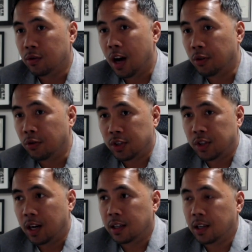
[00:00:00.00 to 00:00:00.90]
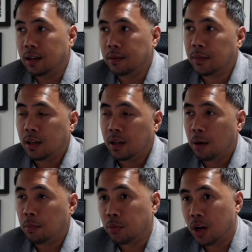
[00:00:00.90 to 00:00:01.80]
how to start a
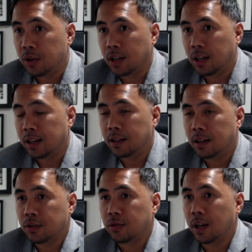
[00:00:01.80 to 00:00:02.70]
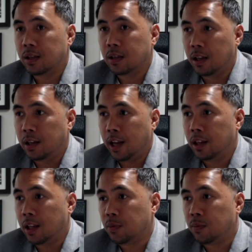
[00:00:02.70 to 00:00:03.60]
project like this, right? In
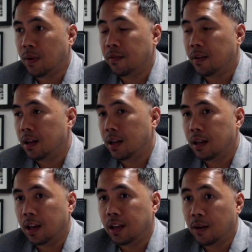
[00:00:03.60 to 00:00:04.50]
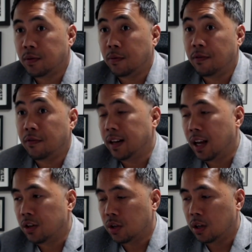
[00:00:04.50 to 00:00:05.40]
terms of a
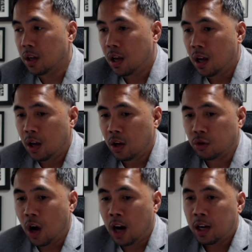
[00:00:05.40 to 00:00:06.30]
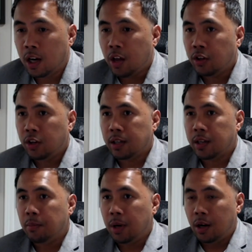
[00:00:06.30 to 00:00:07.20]
financial. So I'm gonna talk to you guys
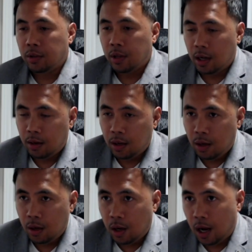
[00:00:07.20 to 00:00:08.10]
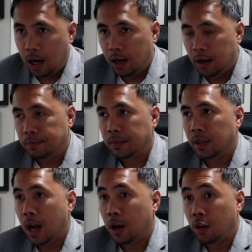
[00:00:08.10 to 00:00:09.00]
about
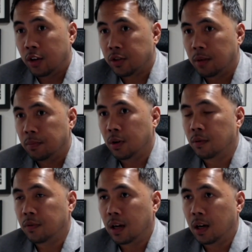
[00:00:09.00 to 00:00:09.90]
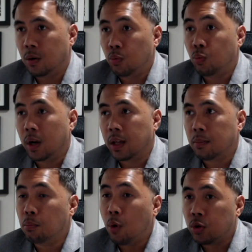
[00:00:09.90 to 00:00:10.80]
a concept of what
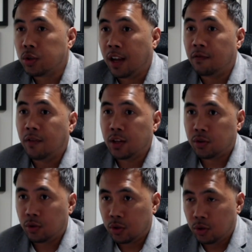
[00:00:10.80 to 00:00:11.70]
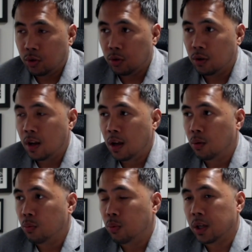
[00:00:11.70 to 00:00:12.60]
most investors do
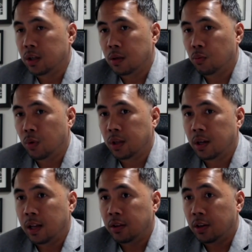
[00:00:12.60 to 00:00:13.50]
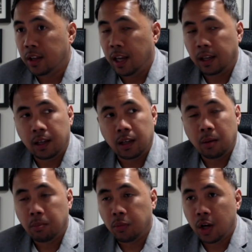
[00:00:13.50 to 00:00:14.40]
when they're undertaking a
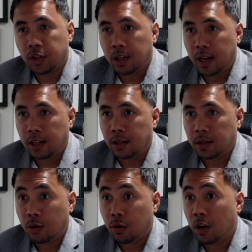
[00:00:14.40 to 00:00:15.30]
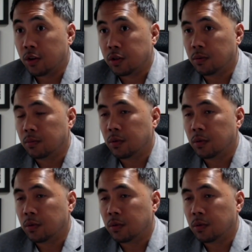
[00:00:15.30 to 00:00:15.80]
project like this, a custom